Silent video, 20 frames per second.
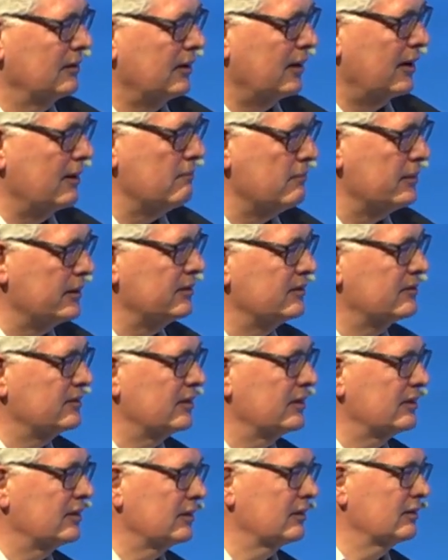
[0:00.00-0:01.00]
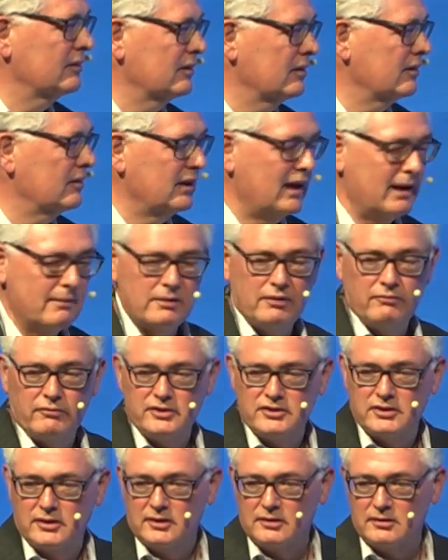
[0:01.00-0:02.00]
and maintaining
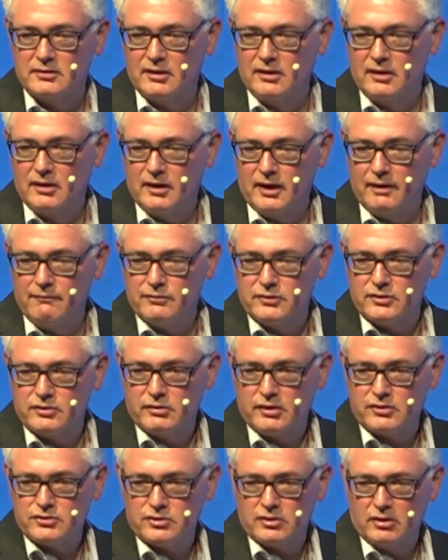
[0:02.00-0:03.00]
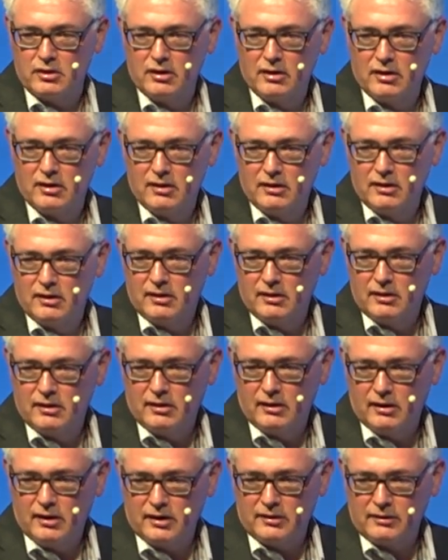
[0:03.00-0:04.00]
climate-resilient infrastructure.
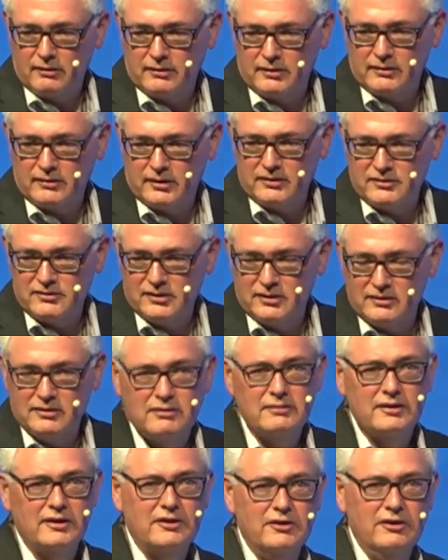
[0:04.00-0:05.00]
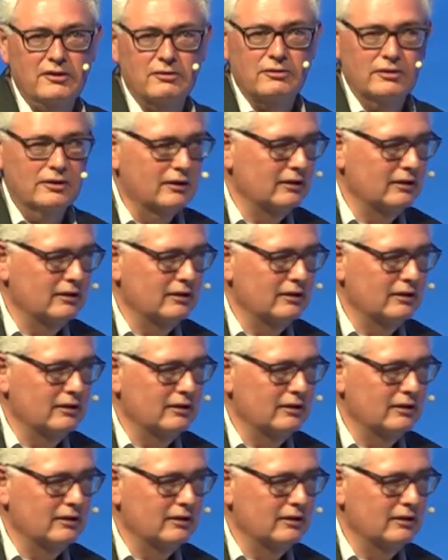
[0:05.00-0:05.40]
And I think that's it. Thank you.